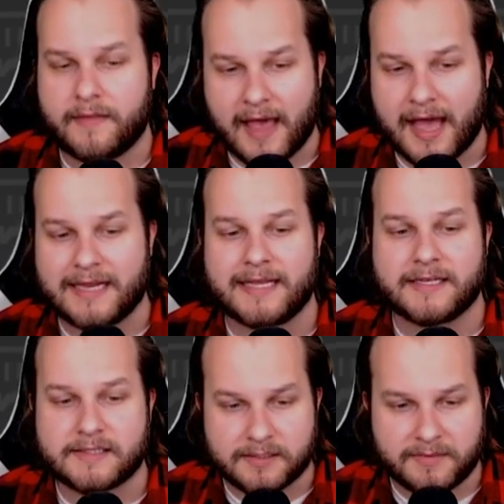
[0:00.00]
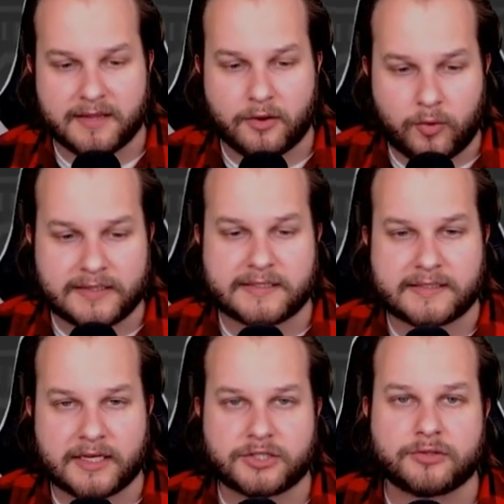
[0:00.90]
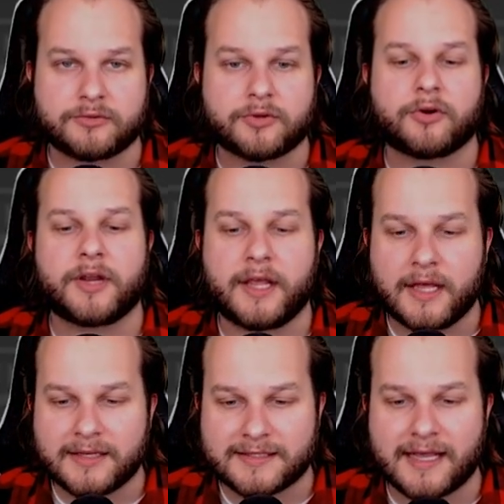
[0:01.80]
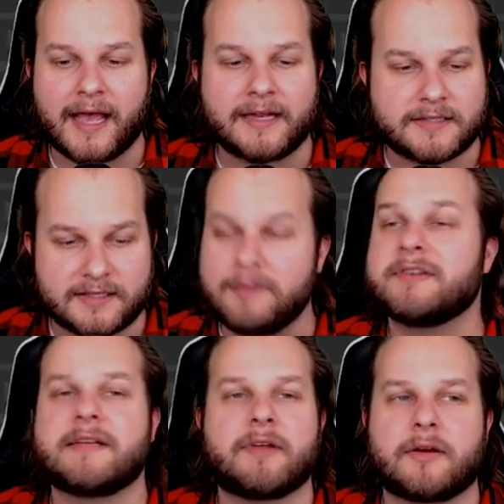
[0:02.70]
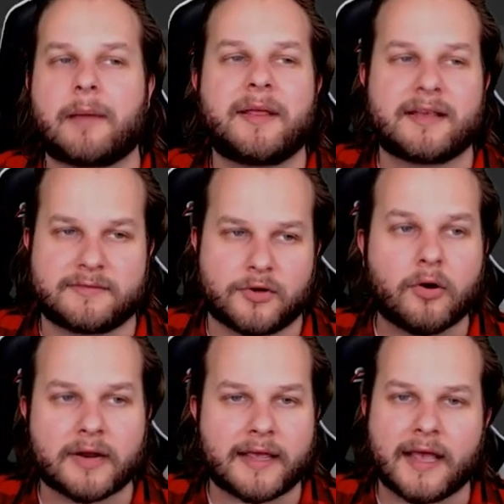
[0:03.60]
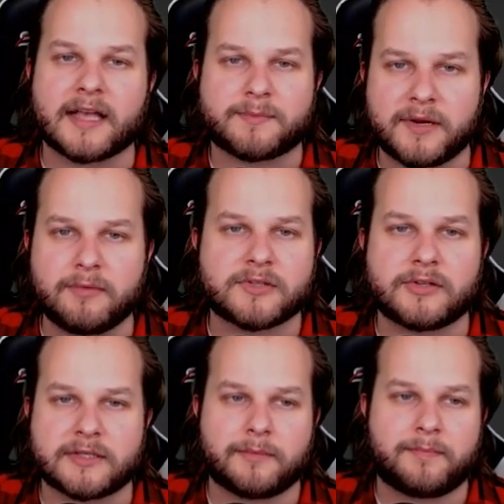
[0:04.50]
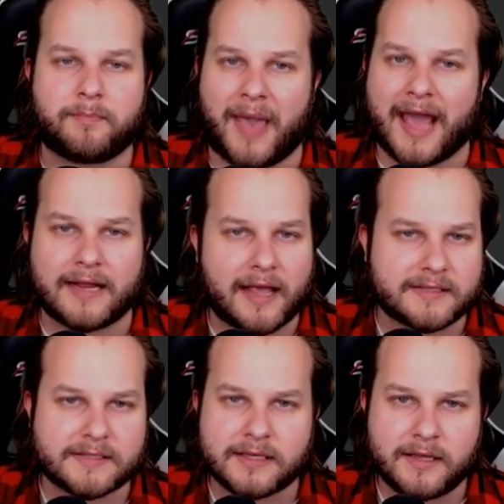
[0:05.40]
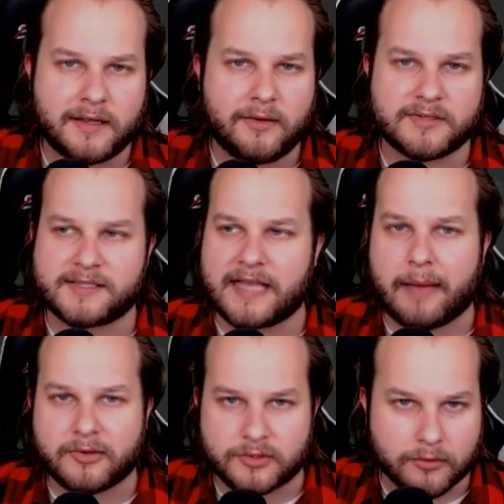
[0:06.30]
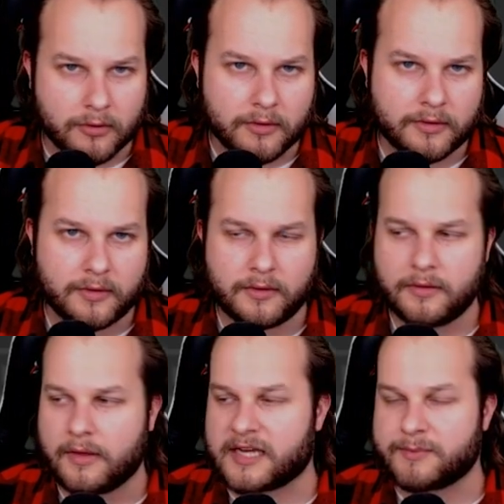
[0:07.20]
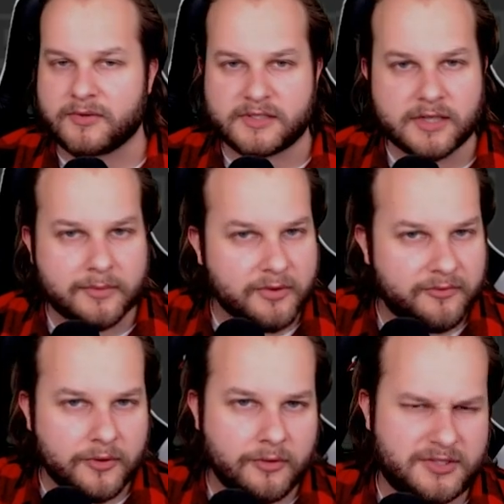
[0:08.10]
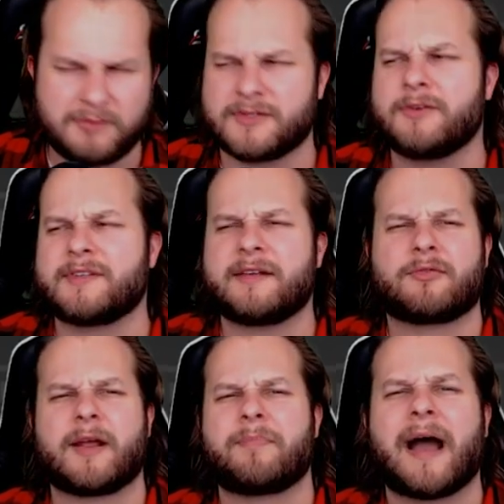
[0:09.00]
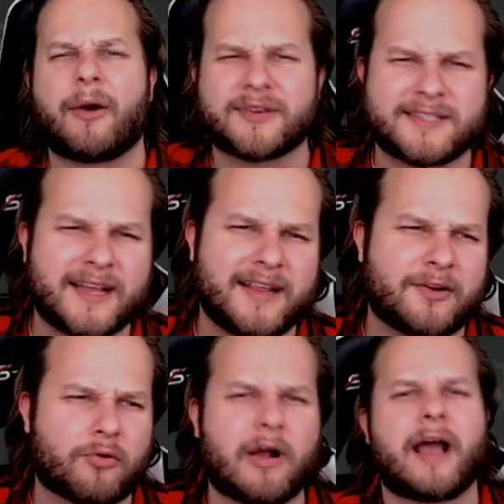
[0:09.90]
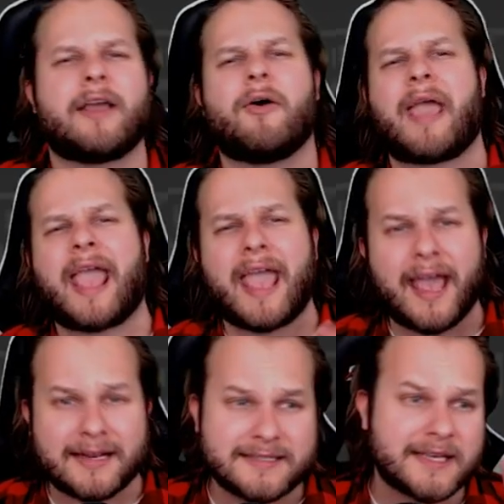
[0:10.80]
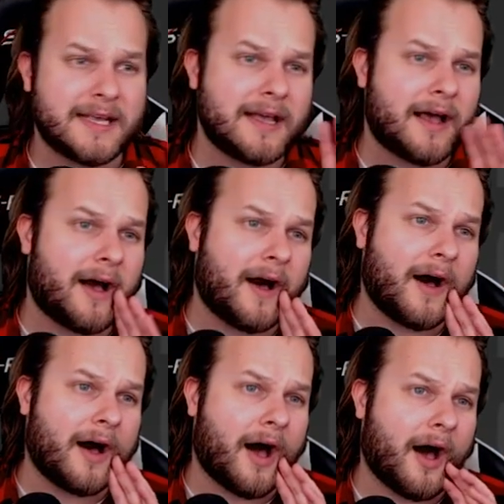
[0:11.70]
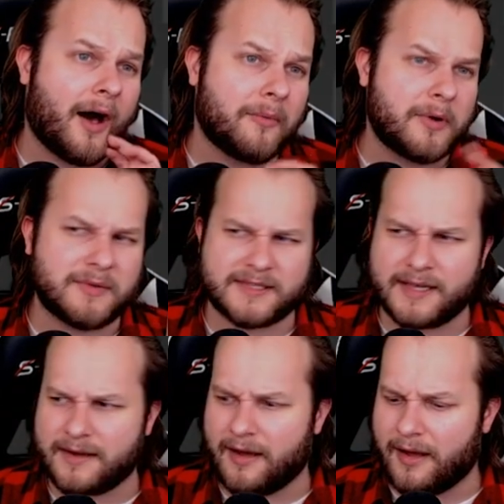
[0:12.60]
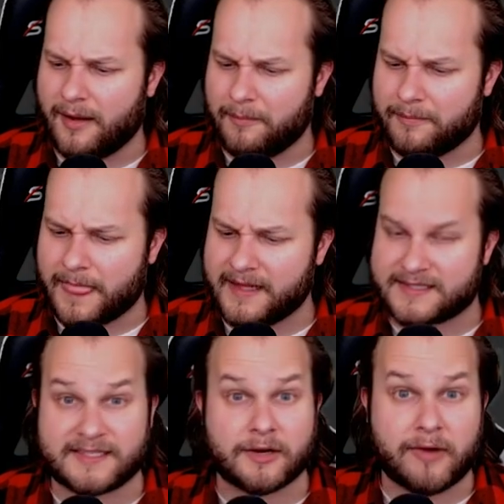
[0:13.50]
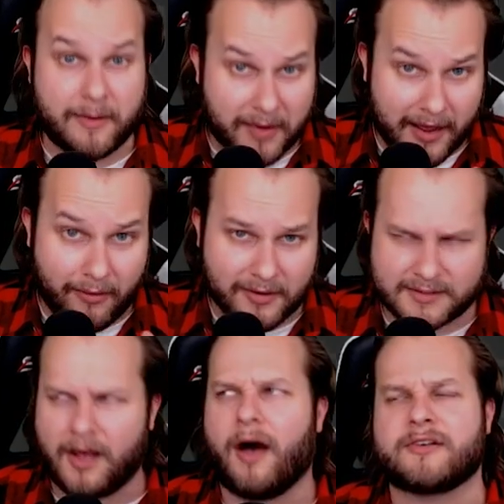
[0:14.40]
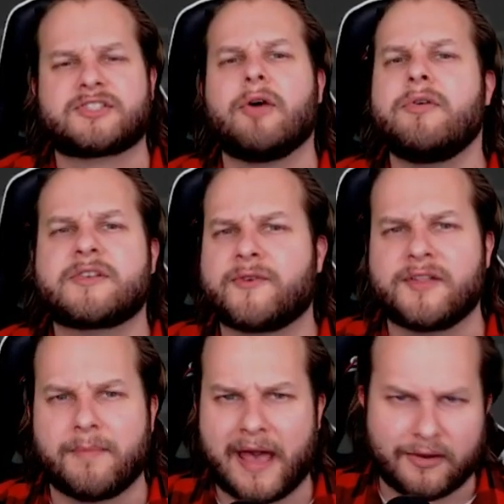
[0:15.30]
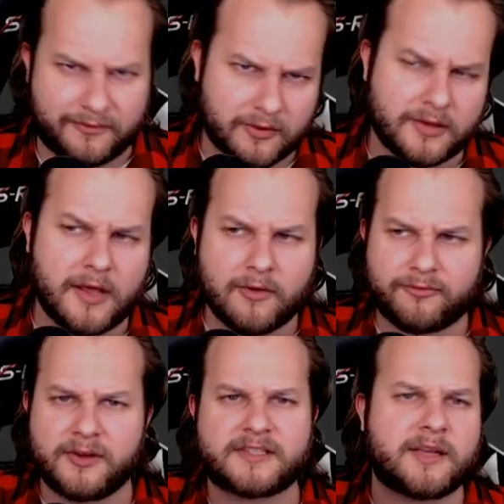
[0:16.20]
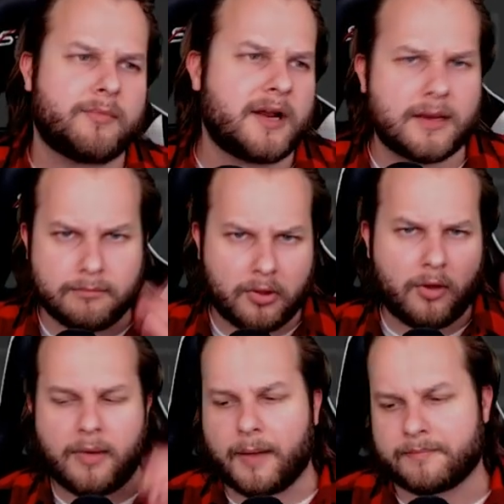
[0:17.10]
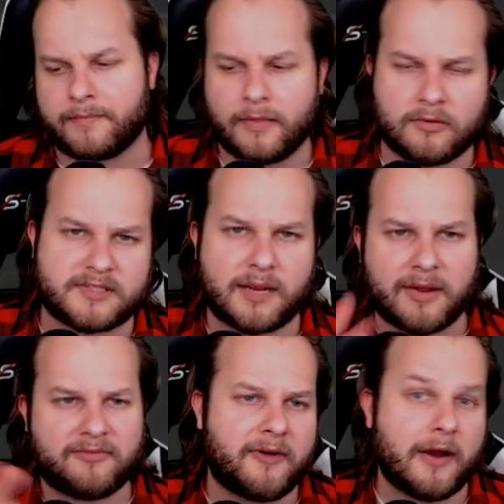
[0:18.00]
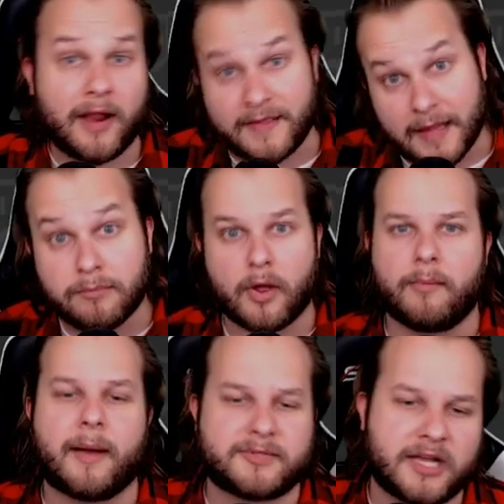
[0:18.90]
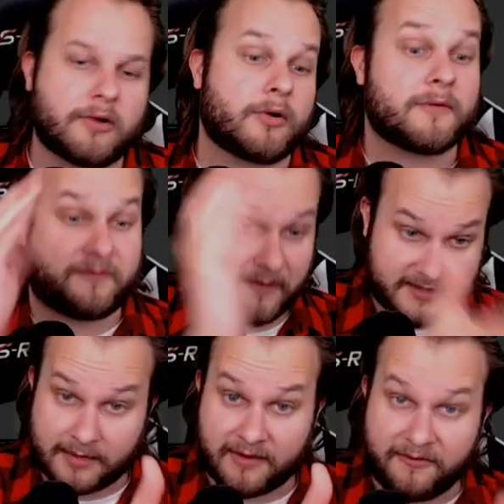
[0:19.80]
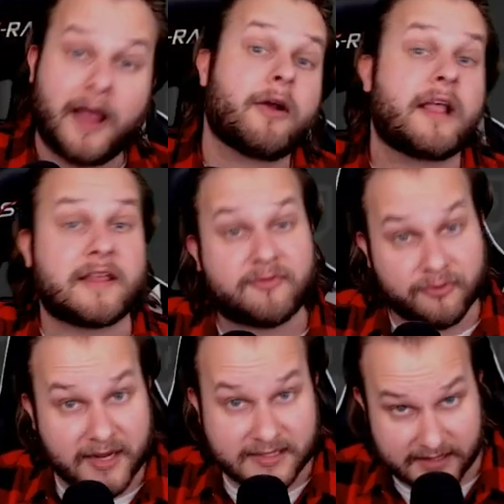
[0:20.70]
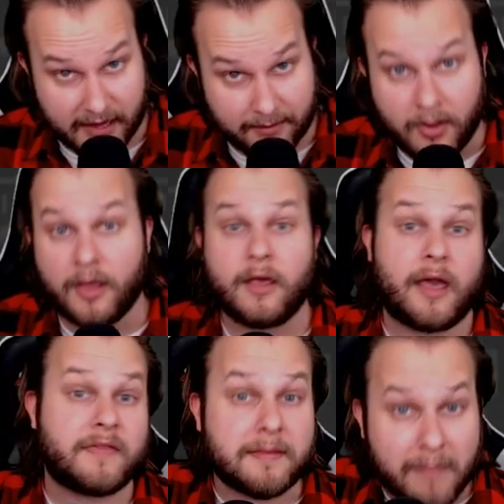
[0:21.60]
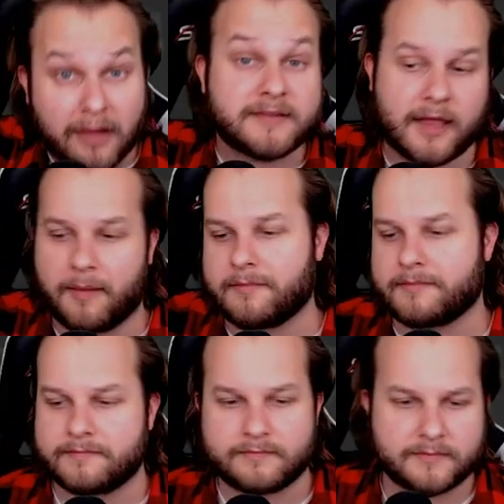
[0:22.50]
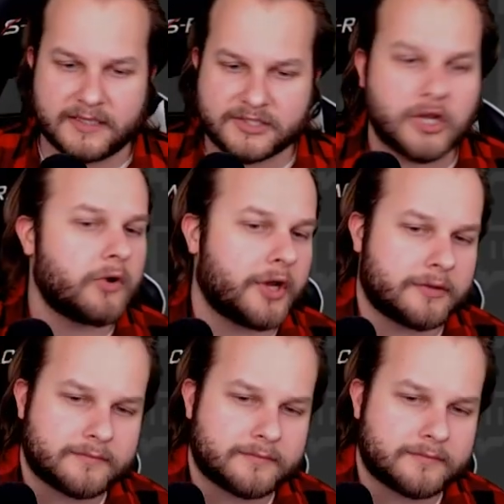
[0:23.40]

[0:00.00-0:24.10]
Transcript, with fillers: That is to me the quintessential nerdy scientist. He wasn't even. I mean, nerd, I guess, but he was also a badass. He was a saboteur, expert in subterfuge. He was also a great power set. He had cryo and uh, what was it? Um, incinerate powers. Ah, oh, so useful on the battlefield. Freeze somebody and blow them up or set them on fire and then blow them up, Chet, or set them on fire and then freeze them and then melt them. So good.